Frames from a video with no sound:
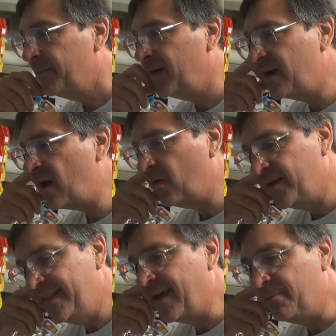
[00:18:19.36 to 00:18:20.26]
But not
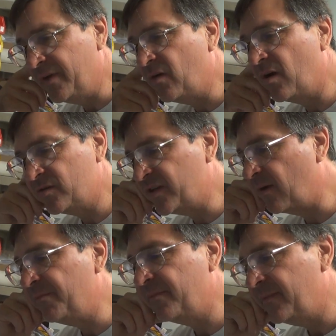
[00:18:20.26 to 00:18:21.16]
only them, there are
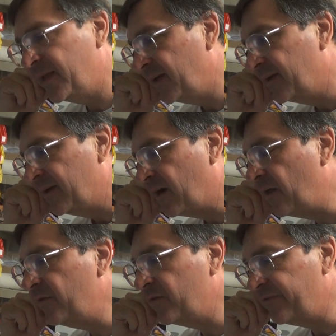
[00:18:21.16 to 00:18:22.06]
some
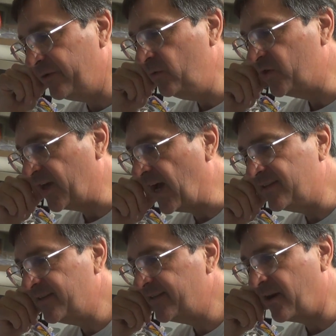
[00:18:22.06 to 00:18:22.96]
other fuse
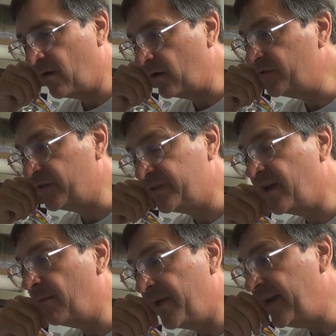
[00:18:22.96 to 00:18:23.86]
sizes that are just
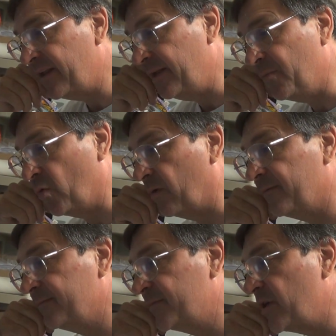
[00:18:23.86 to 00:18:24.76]
not made anymore.
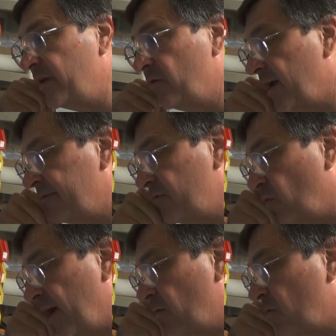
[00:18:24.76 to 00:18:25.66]
So you have to
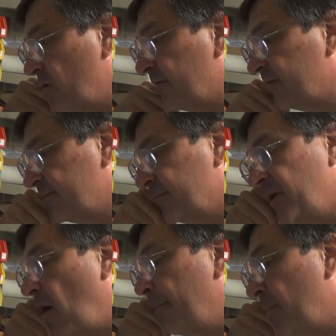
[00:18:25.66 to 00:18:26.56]
round off,
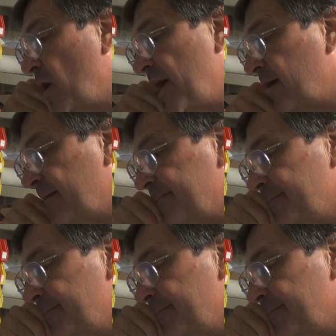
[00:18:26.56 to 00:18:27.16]
up or down.